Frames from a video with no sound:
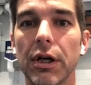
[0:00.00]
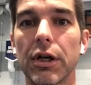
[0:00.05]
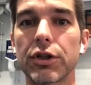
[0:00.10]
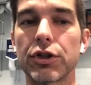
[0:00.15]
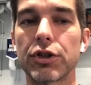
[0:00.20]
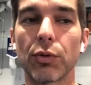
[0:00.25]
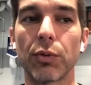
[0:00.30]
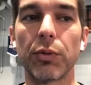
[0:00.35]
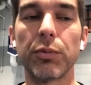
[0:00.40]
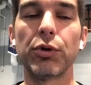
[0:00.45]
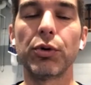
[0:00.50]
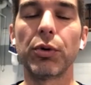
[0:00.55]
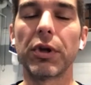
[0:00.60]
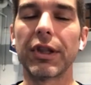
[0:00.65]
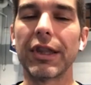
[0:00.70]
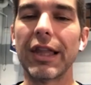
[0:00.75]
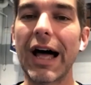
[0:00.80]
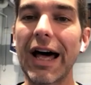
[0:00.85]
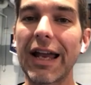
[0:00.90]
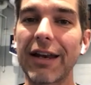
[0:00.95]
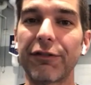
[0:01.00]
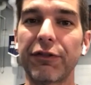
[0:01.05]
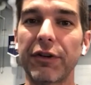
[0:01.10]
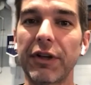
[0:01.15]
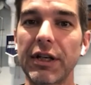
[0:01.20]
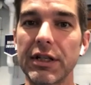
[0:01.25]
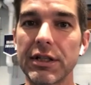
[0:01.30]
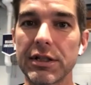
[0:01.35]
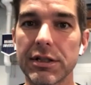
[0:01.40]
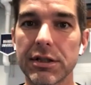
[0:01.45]
So we've been doing a lot of
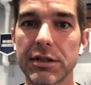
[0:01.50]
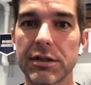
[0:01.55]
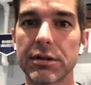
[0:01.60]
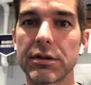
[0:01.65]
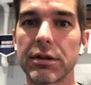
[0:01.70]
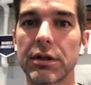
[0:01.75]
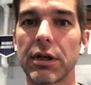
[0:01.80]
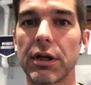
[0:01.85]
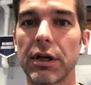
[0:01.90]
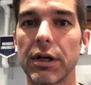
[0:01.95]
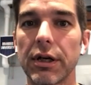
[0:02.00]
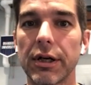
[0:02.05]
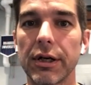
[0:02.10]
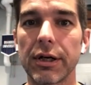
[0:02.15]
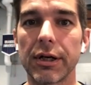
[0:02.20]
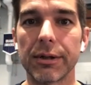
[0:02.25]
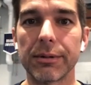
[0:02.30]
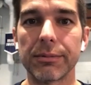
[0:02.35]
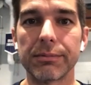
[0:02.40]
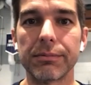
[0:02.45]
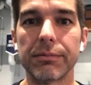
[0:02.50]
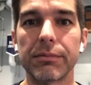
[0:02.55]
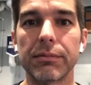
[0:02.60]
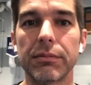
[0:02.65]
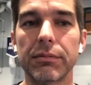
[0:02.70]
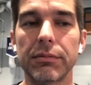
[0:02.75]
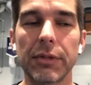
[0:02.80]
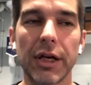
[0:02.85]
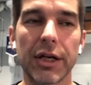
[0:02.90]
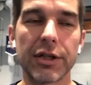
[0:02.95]
fitness,
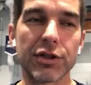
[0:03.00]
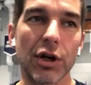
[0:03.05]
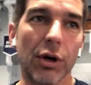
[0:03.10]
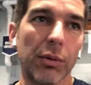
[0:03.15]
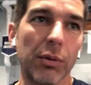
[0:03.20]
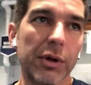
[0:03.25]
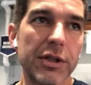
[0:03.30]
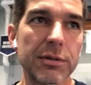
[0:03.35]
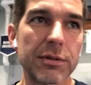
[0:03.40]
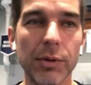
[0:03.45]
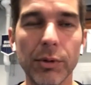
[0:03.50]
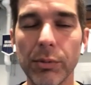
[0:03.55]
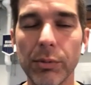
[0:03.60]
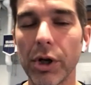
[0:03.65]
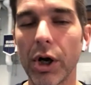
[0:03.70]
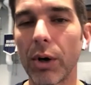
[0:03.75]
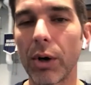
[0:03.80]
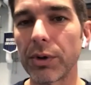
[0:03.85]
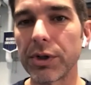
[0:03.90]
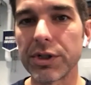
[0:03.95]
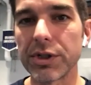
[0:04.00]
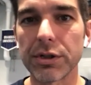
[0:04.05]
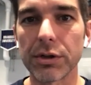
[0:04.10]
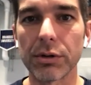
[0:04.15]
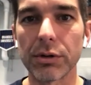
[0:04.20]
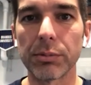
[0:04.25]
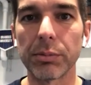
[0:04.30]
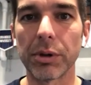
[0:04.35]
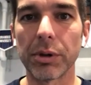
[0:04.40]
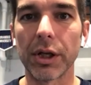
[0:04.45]
as always. I mean, we always
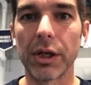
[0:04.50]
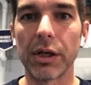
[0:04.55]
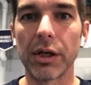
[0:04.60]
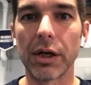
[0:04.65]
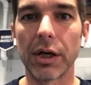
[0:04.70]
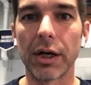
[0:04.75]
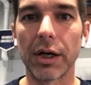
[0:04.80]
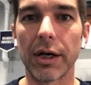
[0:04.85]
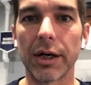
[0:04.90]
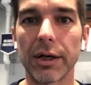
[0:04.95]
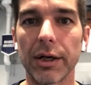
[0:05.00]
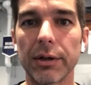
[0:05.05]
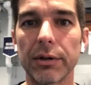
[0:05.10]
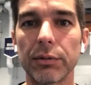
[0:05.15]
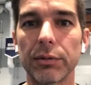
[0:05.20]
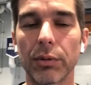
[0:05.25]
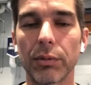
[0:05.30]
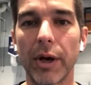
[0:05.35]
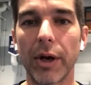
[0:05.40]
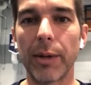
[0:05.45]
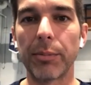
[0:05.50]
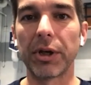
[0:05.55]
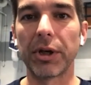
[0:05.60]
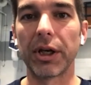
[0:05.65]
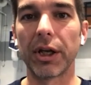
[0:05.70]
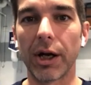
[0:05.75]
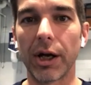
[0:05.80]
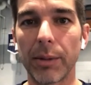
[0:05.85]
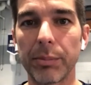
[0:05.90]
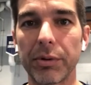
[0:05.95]
do, but we're ramping
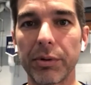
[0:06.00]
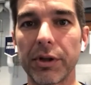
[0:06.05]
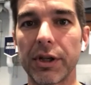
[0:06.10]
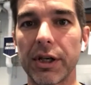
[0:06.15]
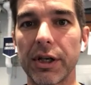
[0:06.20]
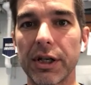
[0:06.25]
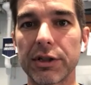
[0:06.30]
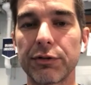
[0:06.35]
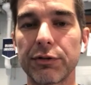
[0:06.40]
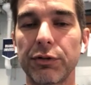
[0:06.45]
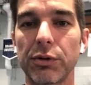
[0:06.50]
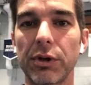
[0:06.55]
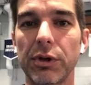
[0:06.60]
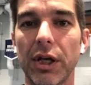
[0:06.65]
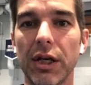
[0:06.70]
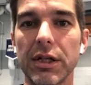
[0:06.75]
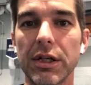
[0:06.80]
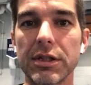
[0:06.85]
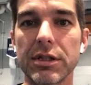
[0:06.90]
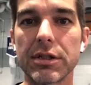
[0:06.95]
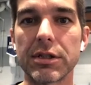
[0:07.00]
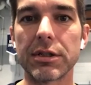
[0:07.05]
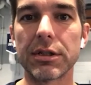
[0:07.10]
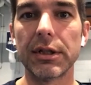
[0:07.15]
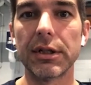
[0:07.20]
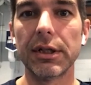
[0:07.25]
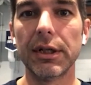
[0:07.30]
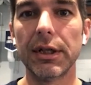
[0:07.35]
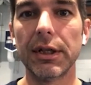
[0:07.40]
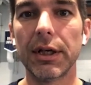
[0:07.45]
it up in the next few days,
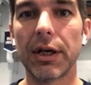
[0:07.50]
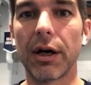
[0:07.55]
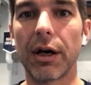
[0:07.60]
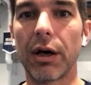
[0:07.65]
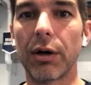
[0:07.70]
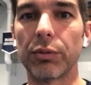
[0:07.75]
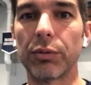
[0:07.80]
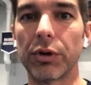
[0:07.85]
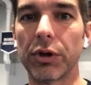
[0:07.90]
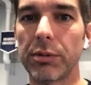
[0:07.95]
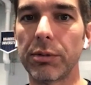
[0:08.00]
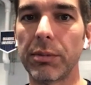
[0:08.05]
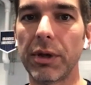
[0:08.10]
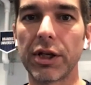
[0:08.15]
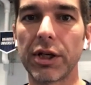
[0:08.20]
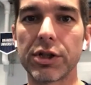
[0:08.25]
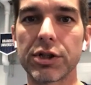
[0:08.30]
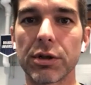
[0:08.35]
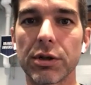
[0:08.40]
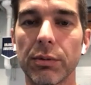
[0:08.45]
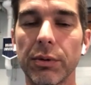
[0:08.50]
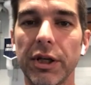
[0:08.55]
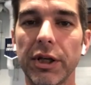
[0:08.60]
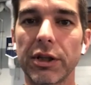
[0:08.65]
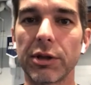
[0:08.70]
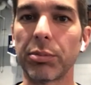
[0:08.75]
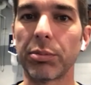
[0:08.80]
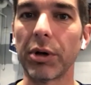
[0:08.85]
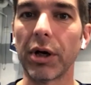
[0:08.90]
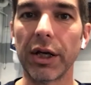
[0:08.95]
really making sure we hit
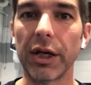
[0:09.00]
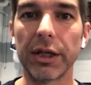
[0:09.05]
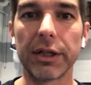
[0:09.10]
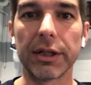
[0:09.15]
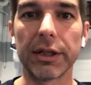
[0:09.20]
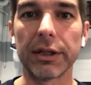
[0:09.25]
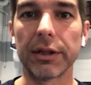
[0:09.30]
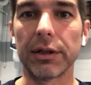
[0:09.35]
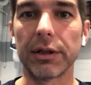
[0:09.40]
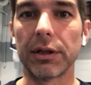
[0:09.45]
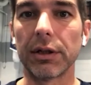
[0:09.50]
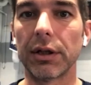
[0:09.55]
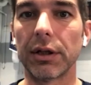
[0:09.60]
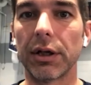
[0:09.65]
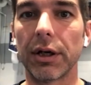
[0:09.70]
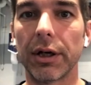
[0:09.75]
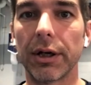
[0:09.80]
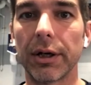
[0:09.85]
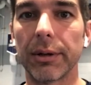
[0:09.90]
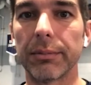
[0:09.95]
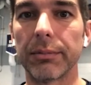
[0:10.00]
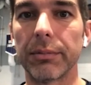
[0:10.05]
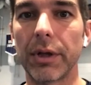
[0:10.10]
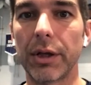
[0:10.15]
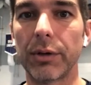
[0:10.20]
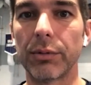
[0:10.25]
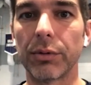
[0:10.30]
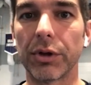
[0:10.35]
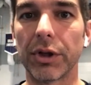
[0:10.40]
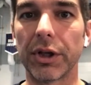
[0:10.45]
the bike and
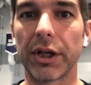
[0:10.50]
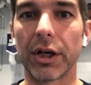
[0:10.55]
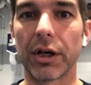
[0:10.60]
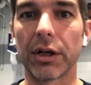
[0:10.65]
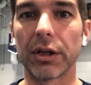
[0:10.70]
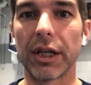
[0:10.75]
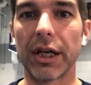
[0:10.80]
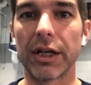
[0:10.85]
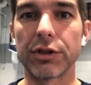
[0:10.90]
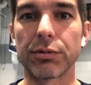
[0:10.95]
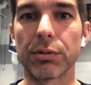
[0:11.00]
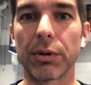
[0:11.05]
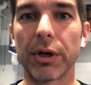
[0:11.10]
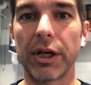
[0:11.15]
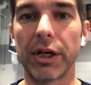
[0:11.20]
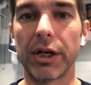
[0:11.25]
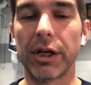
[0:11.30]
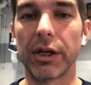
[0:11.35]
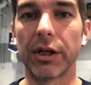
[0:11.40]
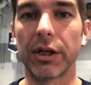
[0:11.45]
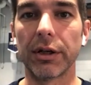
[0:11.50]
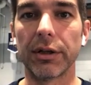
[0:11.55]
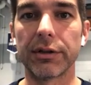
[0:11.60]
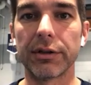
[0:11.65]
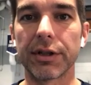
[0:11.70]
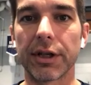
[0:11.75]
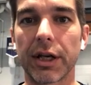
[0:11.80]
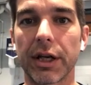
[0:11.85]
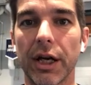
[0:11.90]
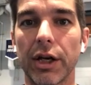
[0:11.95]
really get our legs ready to
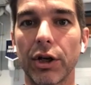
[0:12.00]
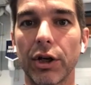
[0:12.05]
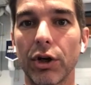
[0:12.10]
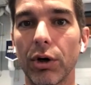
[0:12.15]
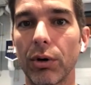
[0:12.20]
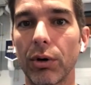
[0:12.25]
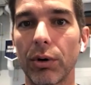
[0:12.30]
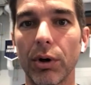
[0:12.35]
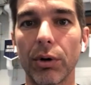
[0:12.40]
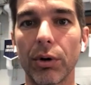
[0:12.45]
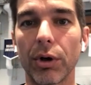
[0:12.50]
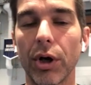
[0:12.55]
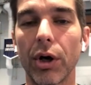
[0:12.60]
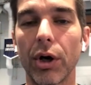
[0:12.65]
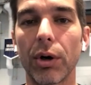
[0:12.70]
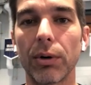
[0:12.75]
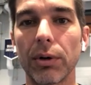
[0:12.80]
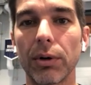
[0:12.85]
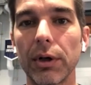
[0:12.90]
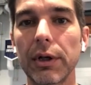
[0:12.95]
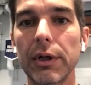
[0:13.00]
kind of go.